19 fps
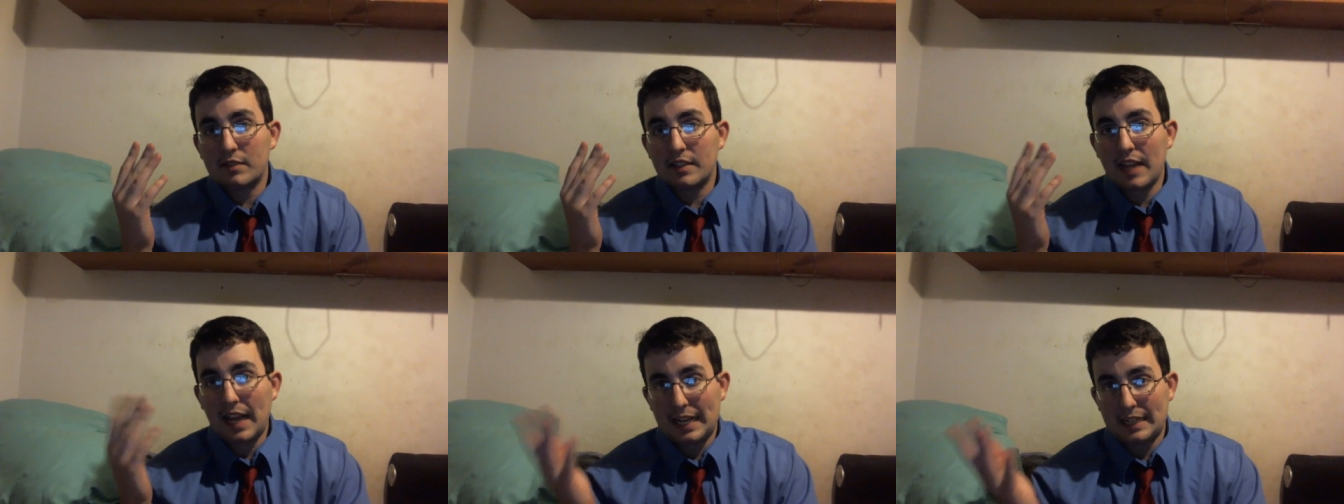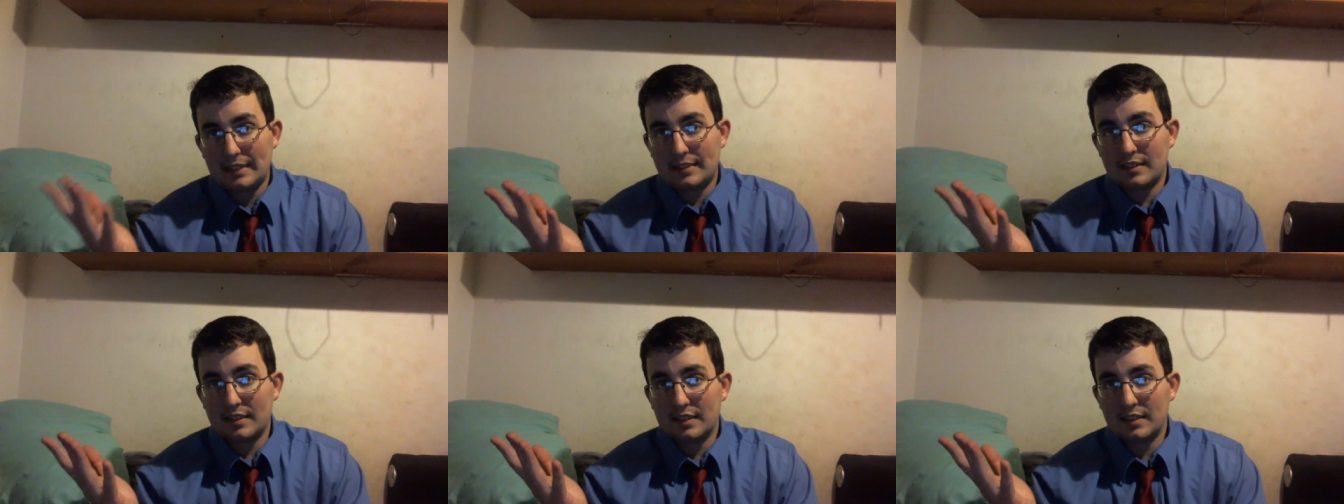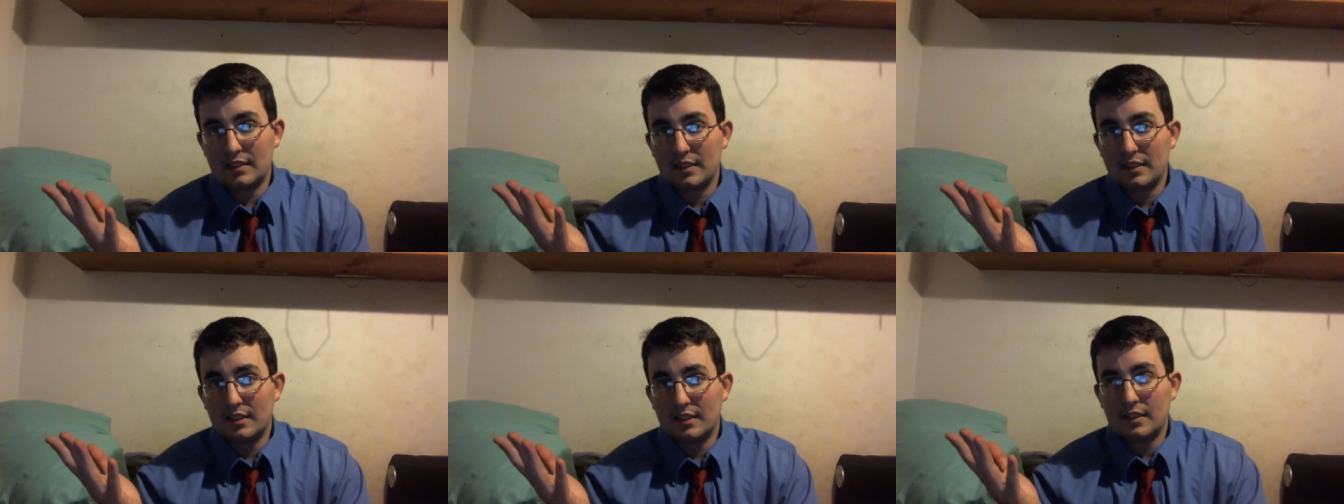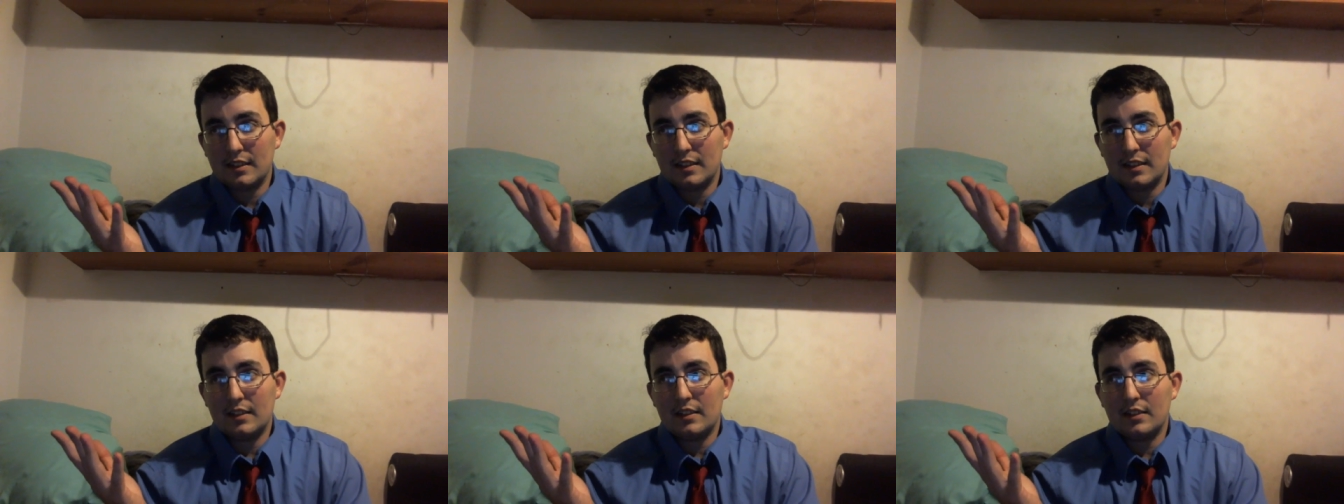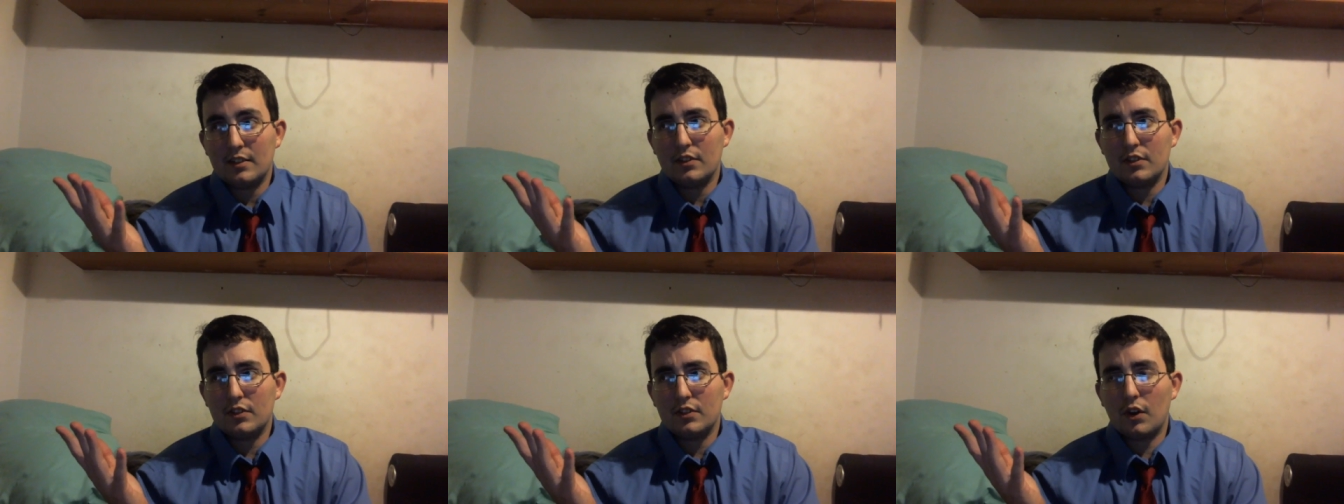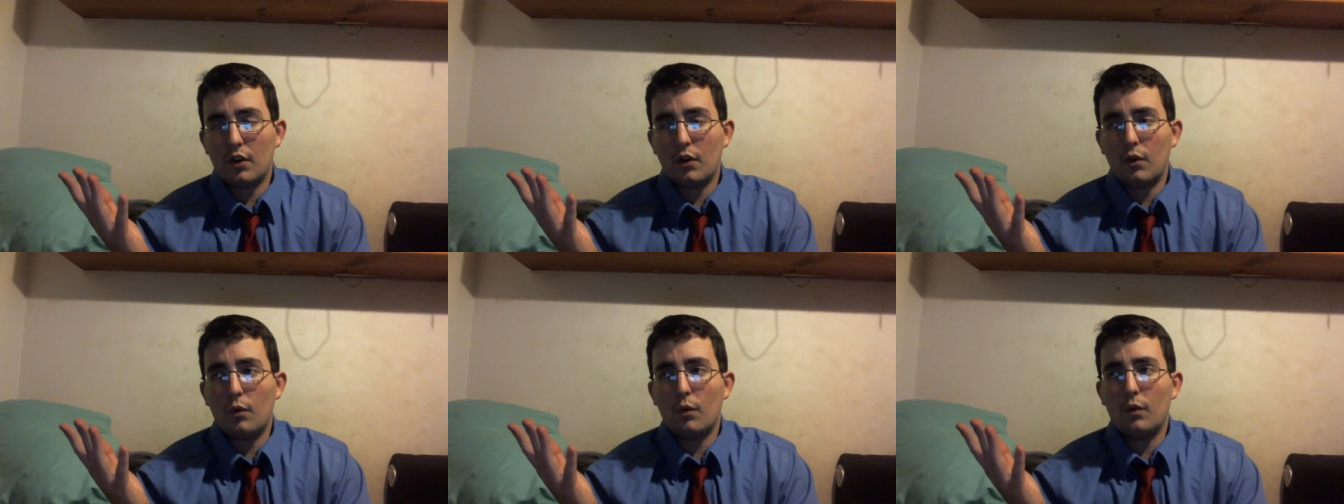date.
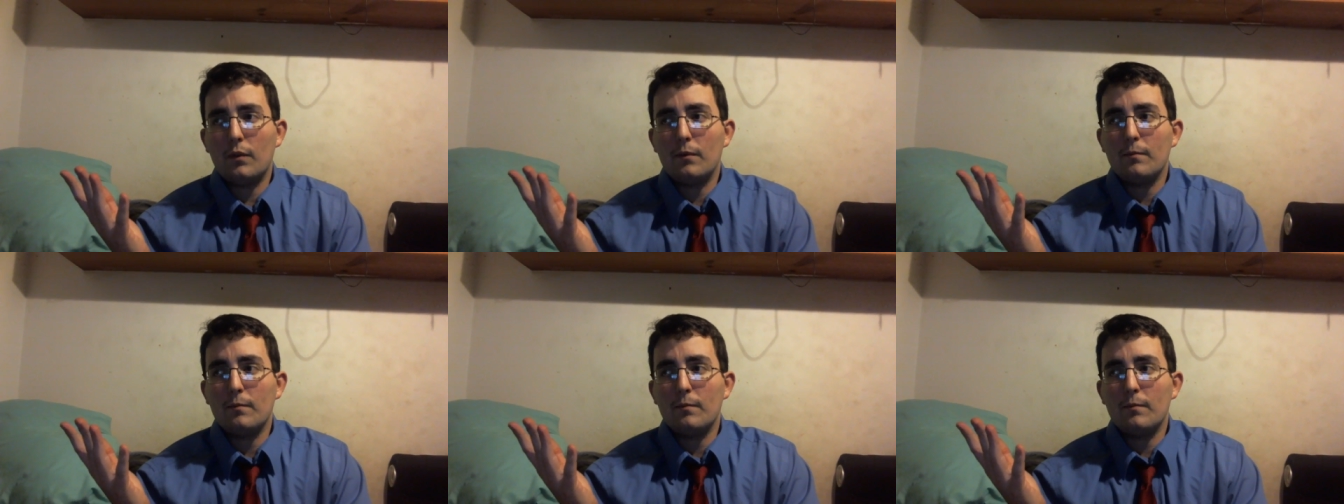So